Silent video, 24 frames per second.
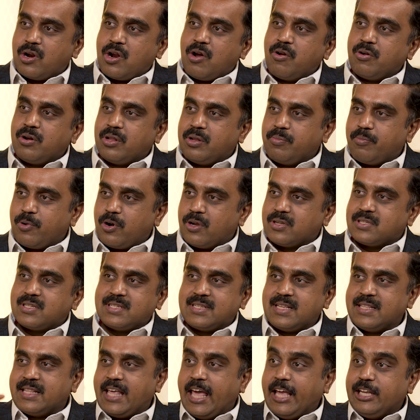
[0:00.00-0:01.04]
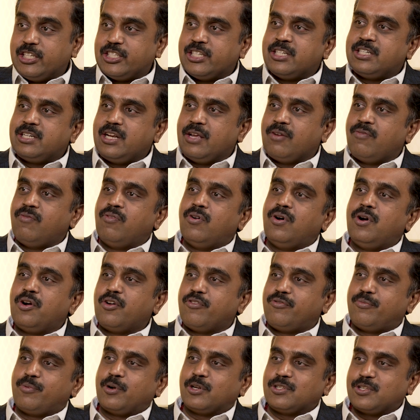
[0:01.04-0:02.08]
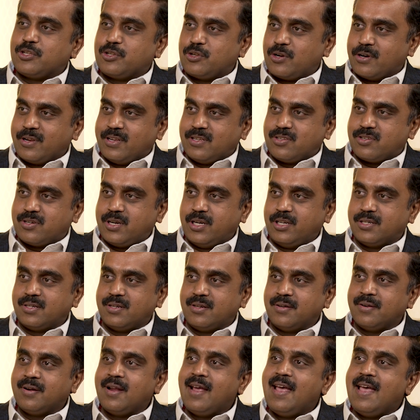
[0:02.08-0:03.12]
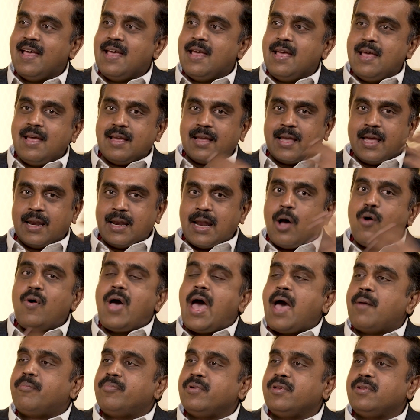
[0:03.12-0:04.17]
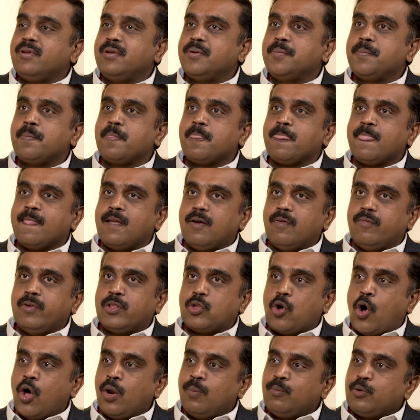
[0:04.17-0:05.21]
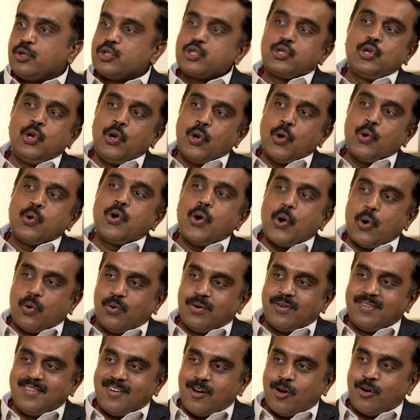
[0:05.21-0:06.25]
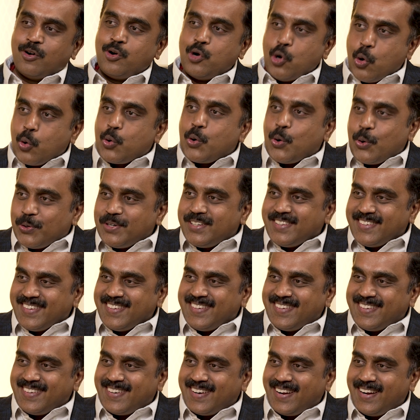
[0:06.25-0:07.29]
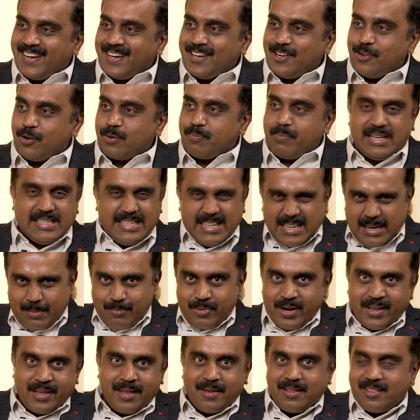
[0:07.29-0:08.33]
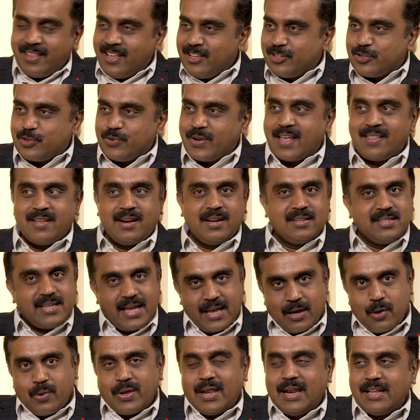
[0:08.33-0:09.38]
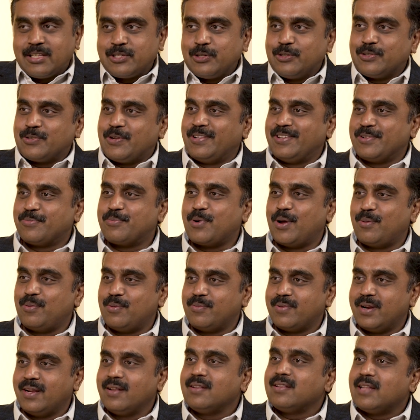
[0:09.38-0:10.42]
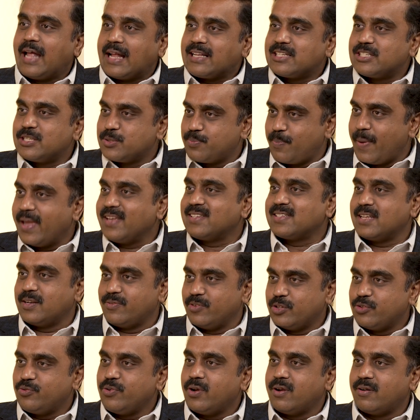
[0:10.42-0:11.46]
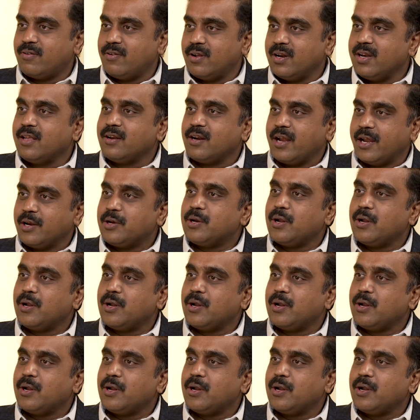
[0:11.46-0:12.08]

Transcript: around the process and the agentic world of process orchestration, can now happen with almost low code or no code, right? You're basically bringing things together and saying, okay, let's go solve this problem, right? That's the space at which we are running right